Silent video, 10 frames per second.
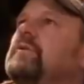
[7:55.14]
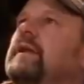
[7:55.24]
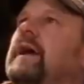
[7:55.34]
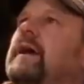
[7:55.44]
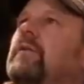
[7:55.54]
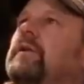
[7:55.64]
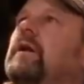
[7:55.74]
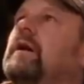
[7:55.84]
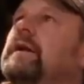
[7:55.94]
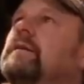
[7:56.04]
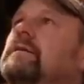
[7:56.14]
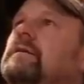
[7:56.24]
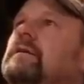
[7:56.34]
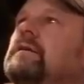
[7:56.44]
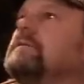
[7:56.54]
and Hal and I
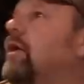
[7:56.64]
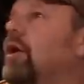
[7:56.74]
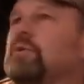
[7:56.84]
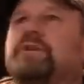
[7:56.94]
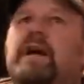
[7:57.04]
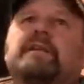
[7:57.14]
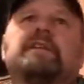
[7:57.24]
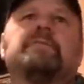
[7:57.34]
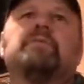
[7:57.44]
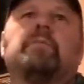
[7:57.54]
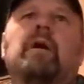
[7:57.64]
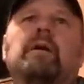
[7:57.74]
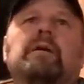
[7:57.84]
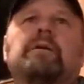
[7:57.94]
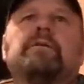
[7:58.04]
all tag teamed a
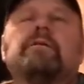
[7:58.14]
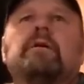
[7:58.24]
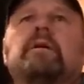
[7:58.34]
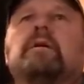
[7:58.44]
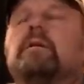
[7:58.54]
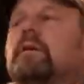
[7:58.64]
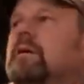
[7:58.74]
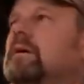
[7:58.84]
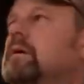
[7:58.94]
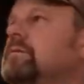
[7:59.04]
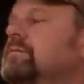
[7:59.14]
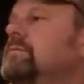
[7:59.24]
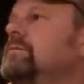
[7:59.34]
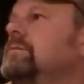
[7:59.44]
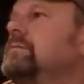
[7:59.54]
buck, and uh,
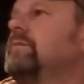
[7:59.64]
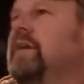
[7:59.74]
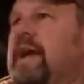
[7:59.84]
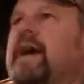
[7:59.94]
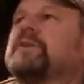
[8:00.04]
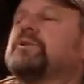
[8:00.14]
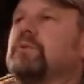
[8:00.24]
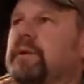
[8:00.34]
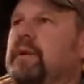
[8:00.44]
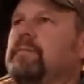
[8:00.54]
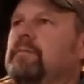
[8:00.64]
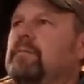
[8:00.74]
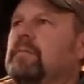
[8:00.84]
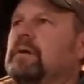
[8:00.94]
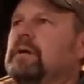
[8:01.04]
they actually,
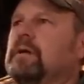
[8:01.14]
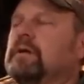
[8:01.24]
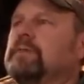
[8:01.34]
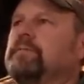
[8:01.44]
uh,